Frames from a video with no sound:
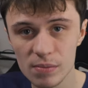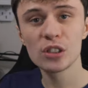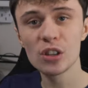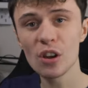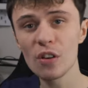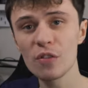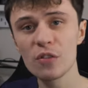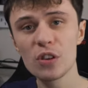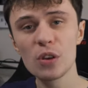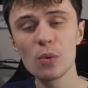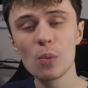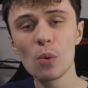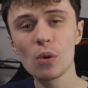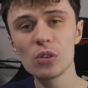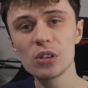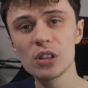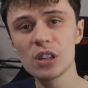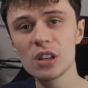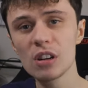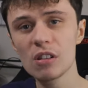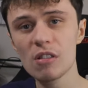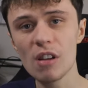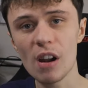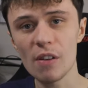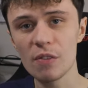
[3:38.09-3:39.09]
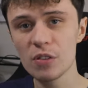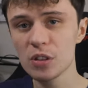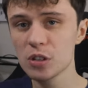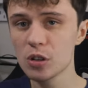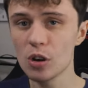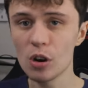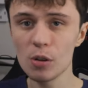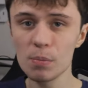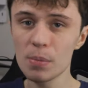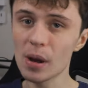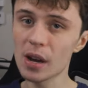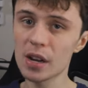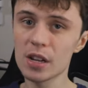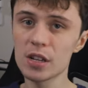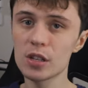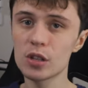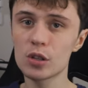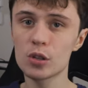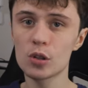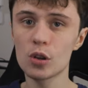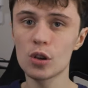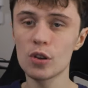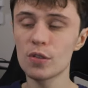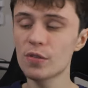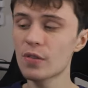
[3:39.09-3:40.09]
So if you wanted a graphics card back in
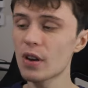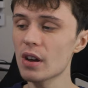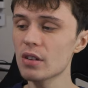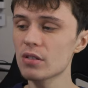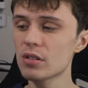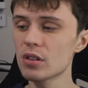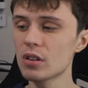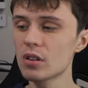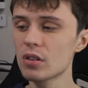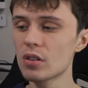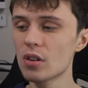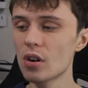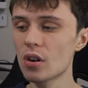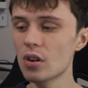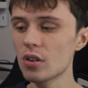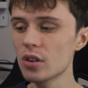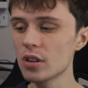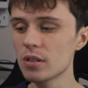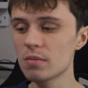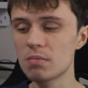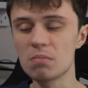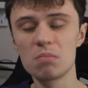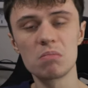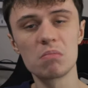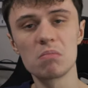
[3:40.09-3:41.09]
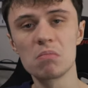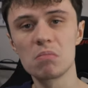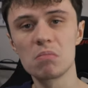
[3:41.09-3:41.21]
2009,